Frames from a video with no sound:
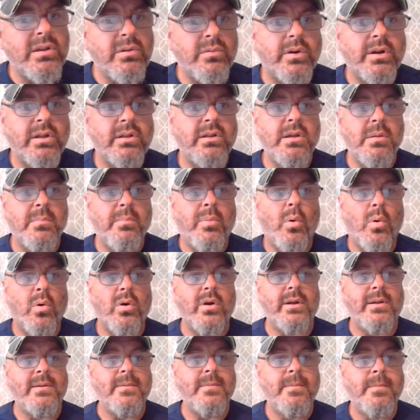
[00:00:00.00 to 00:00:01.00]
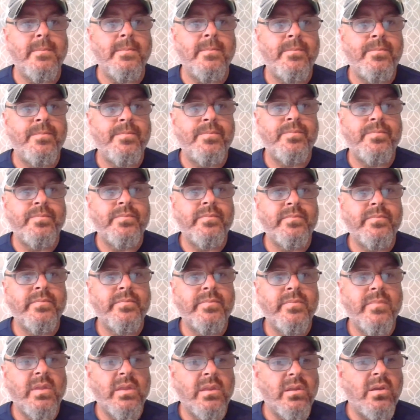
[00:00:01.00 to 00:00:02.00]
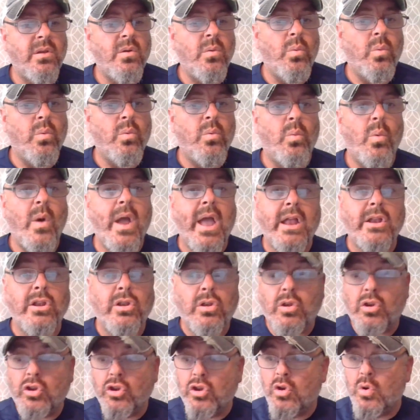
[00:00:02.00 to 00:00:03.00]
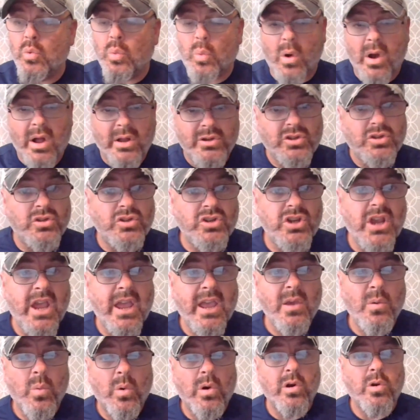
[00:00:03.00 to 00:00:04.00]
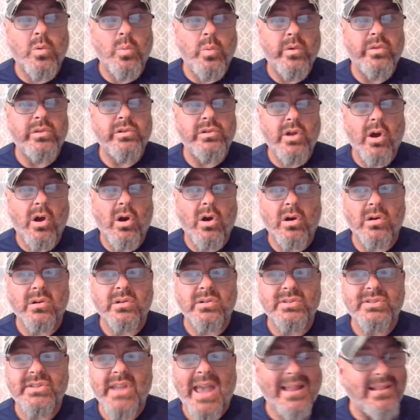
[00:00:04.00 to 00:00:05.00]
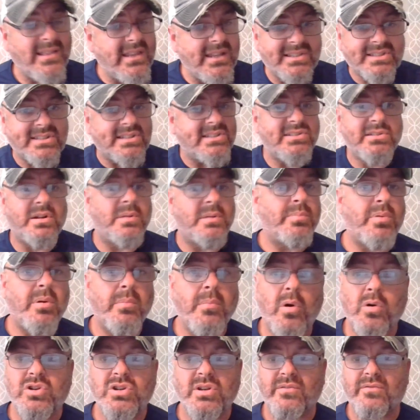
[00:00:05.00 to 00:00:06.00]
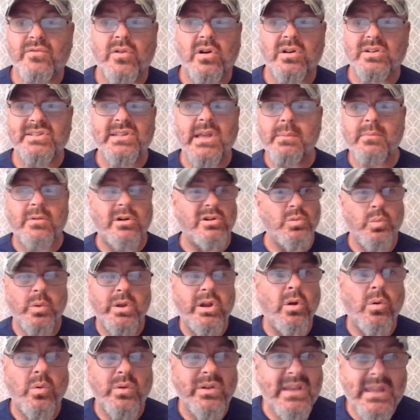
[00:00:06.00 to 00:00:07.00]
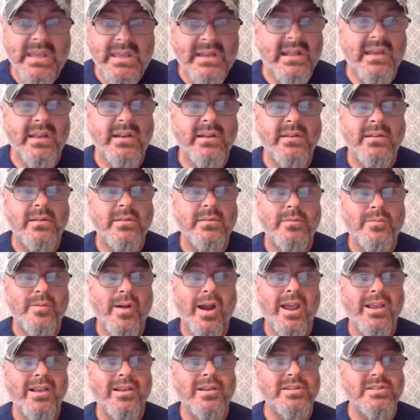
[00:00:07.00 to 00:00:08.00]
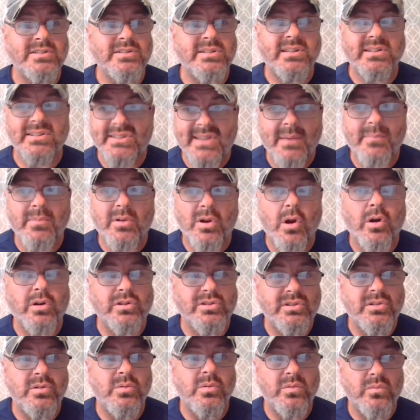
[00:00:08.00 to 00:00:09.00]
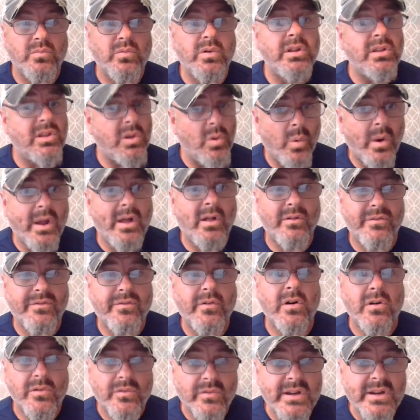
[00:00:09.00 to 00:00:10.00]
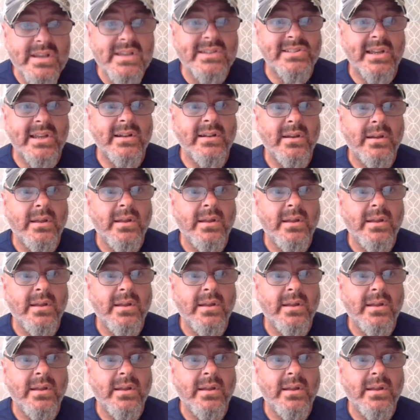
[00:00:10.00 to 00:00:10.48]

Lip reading: really important. When you watch Jay work with dogs, and this isn't a promotion for our seminars. We don't need it, right? Because the seminar's doing really well for a reason.